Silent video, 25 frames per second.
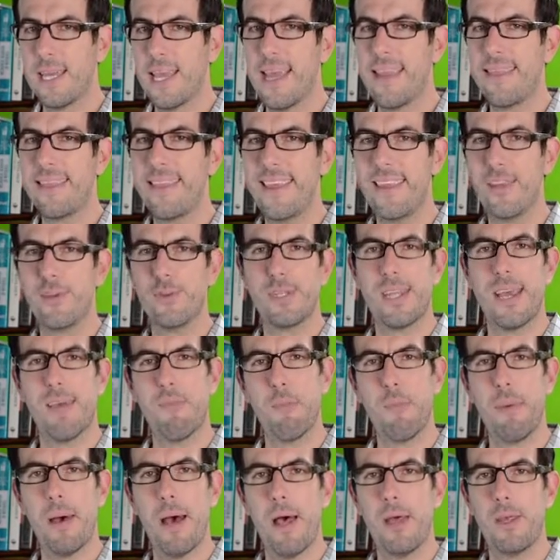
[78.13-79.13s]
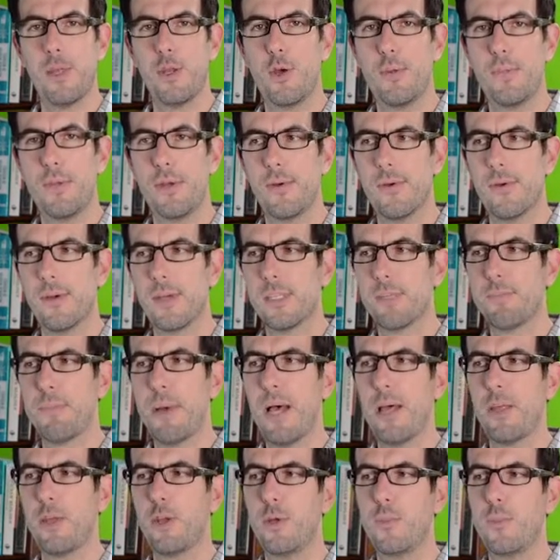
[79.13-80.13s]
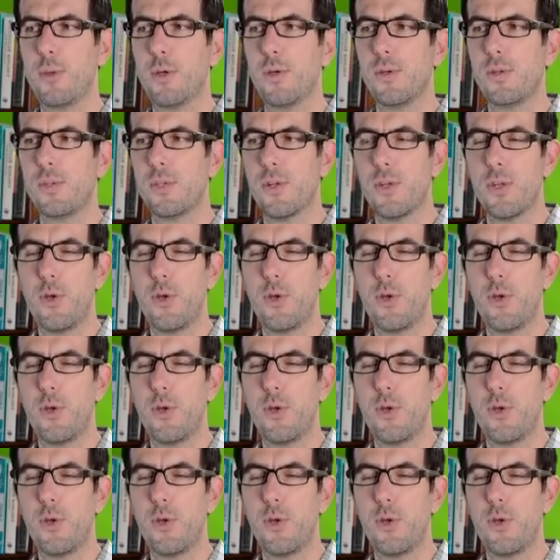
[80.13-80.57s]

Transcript: and then you'll just have a polynomial, because polynomials